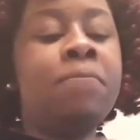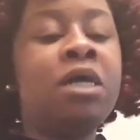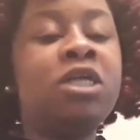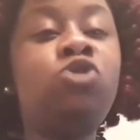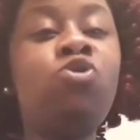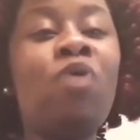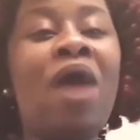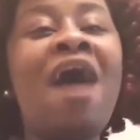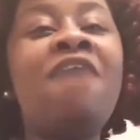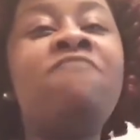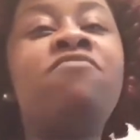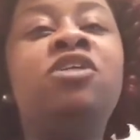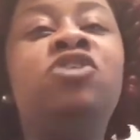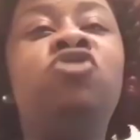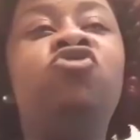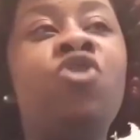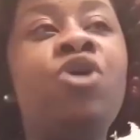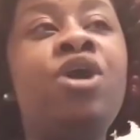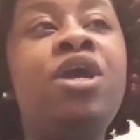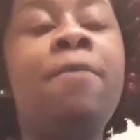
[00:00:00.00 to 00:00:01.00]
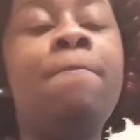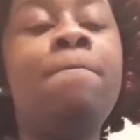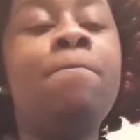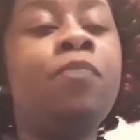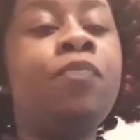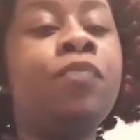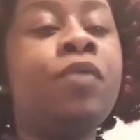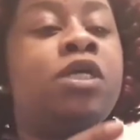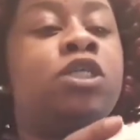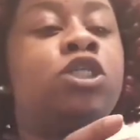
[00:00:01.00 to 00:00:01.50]
but you have to drink
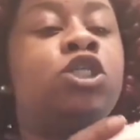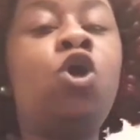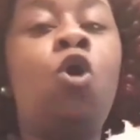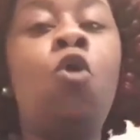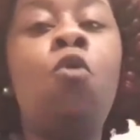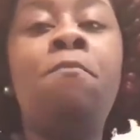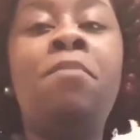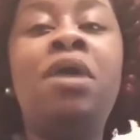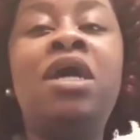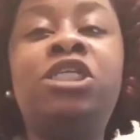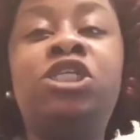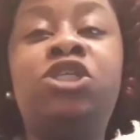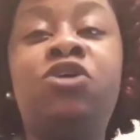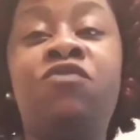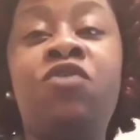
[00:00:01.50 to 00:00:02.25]
so much